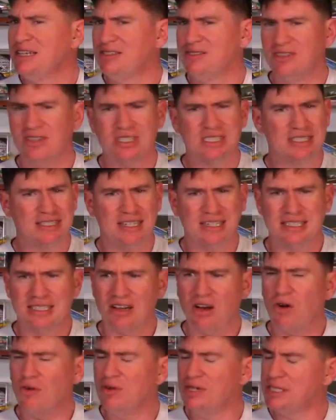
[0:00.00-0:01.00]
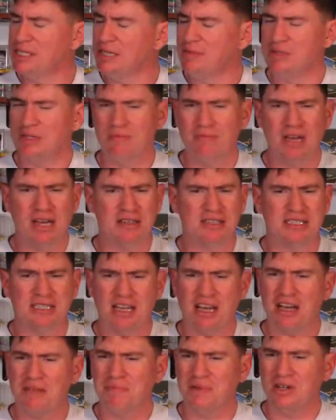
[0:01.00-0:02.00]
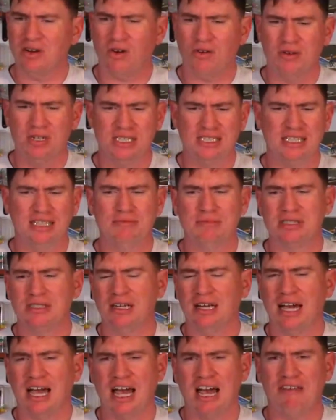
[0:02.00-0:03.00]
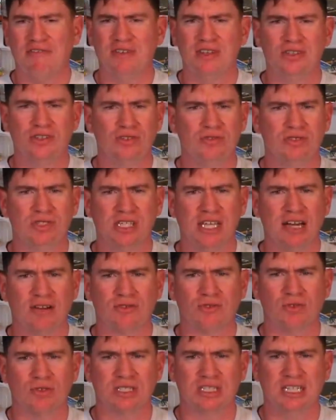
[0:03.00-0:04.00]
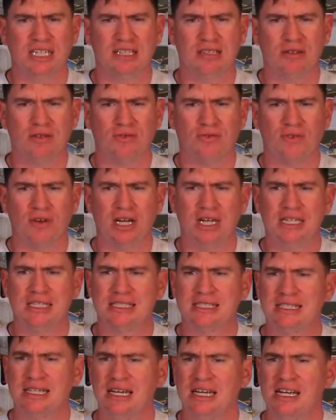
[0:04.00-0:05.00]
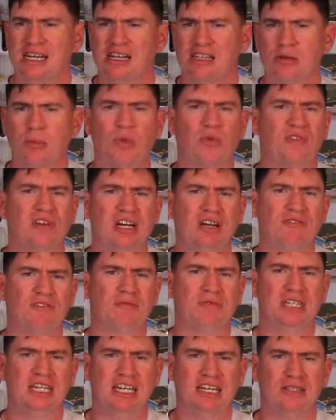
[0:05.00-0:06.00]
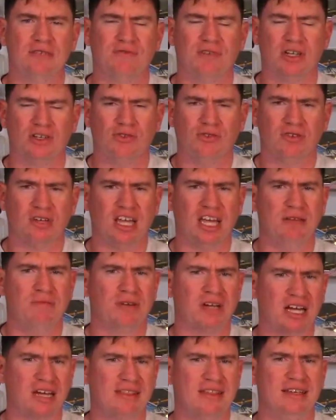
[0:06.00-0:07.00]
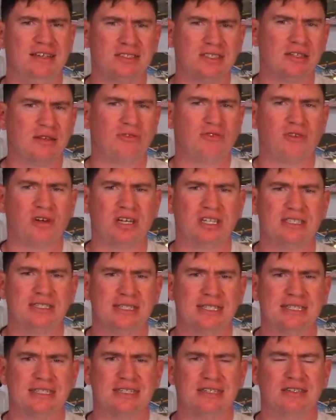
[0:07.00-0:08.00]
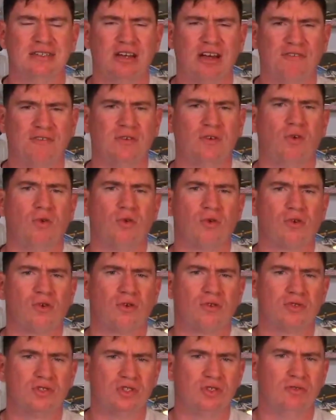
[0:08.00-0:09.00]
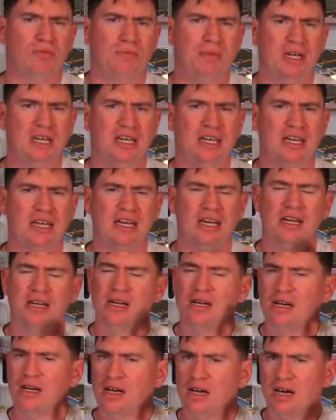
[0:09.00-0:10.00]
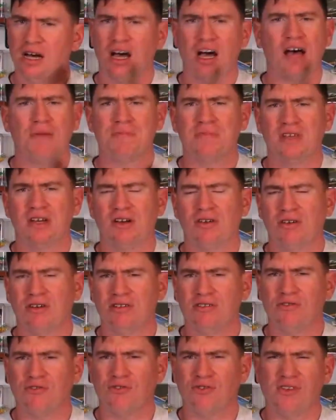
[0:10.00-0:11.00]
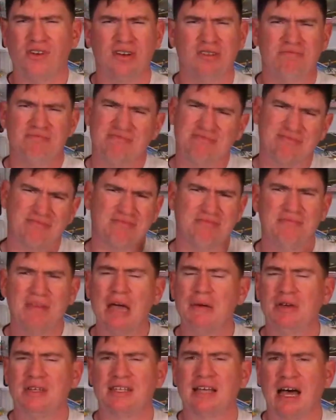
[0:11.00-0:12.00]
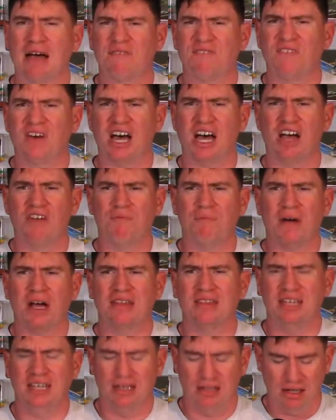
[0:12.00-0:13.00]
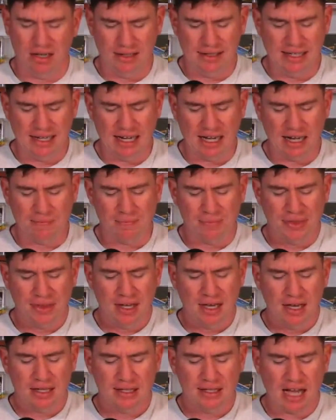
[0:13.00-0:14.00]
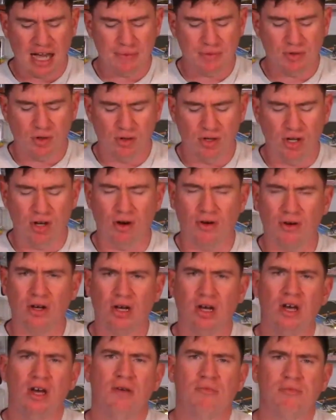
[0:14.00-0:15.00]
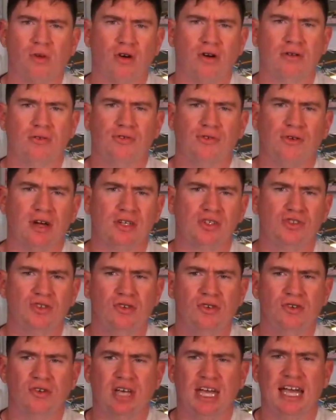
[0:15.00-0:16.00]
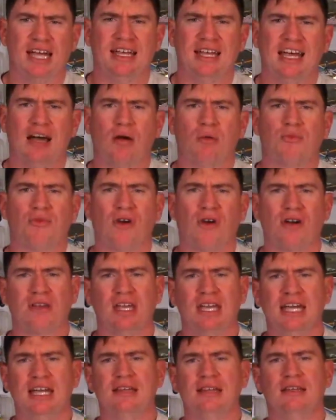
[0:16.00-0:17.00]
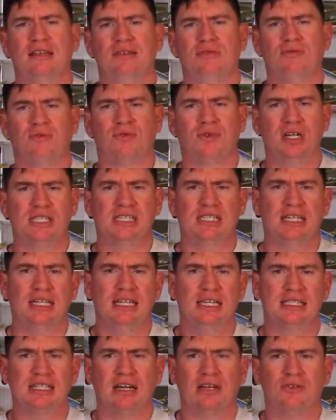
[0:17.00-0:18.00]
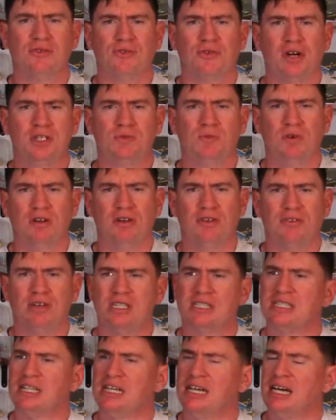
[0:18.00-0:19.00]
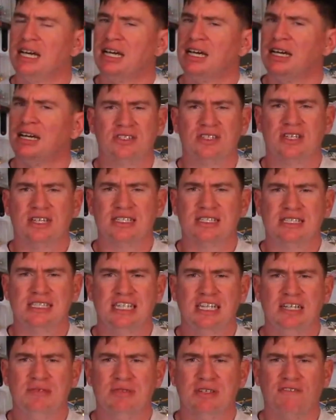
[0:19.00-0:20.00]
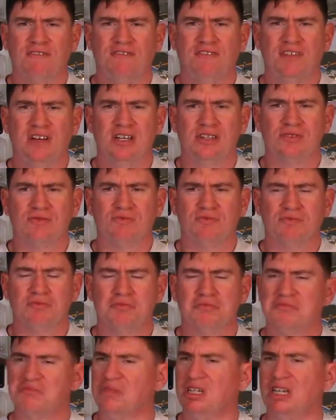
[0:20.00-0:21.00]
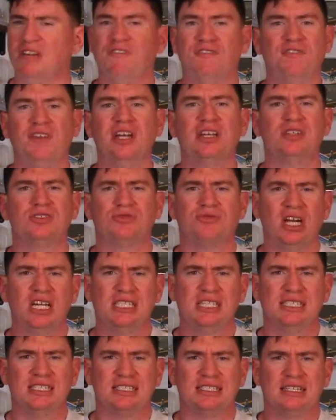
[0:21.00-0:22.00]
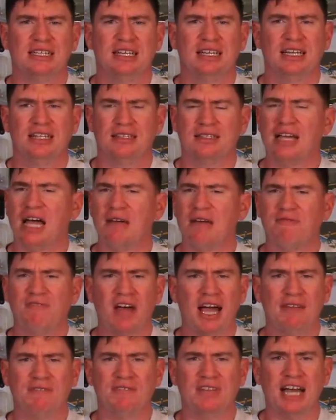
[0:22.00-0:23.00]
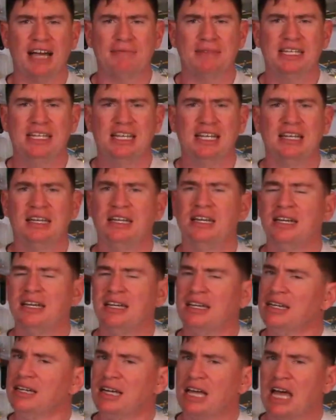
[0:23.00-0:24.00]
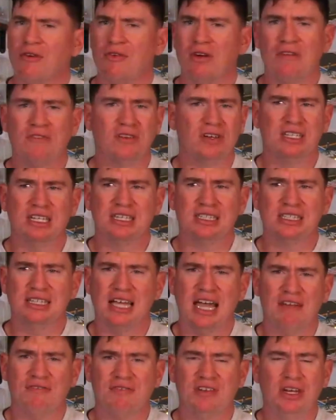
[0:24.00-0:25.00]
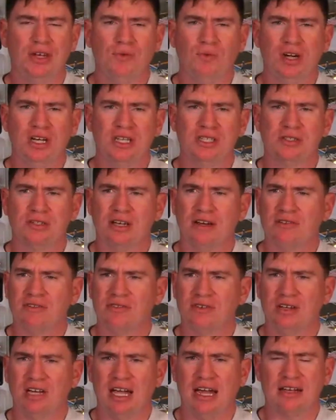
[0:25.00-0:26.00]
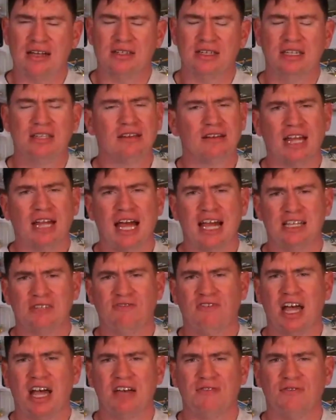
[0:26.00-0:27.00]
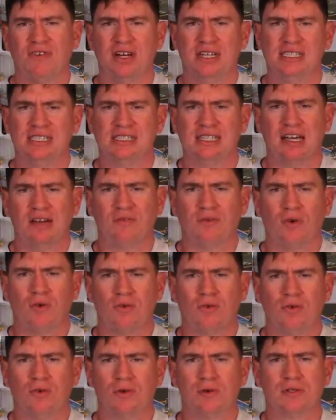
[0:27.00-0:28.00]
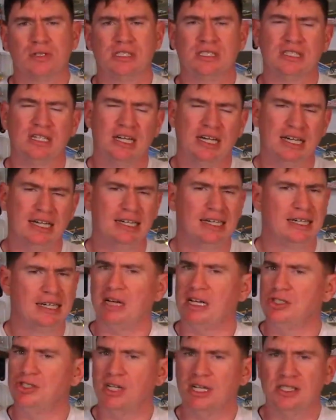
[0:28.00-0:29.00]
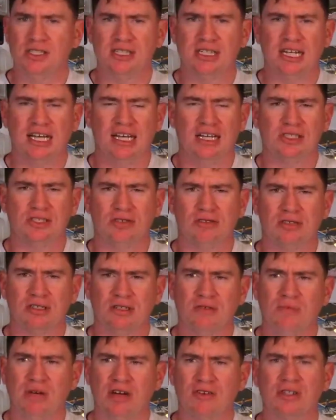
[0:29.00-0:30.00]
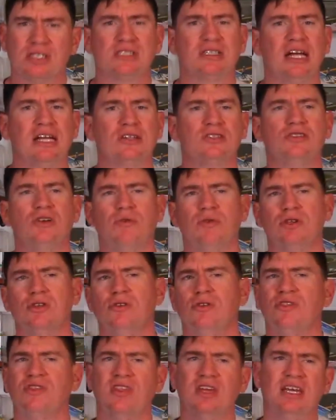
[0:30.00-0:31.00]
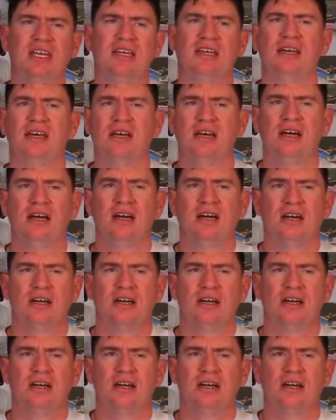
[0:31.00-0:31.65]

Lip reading: He just always seems to mess up and always seems to have issues there towards the end of the race to prevent him from getting the victory lane, but I think he's going to run consistent enough in order to be up there in the front, maybe top 5 by the end of the day. Top Toyota, Martin Truex Jr., can't count him wrong. Again, the reason he's not the race winner is he just doesn't seem to finish. He finished races in the top 5, top 10. However, he doesn't have any wins as in the last 5 races at road course. That might change today at Circuit of the Americas. Let us know what you think.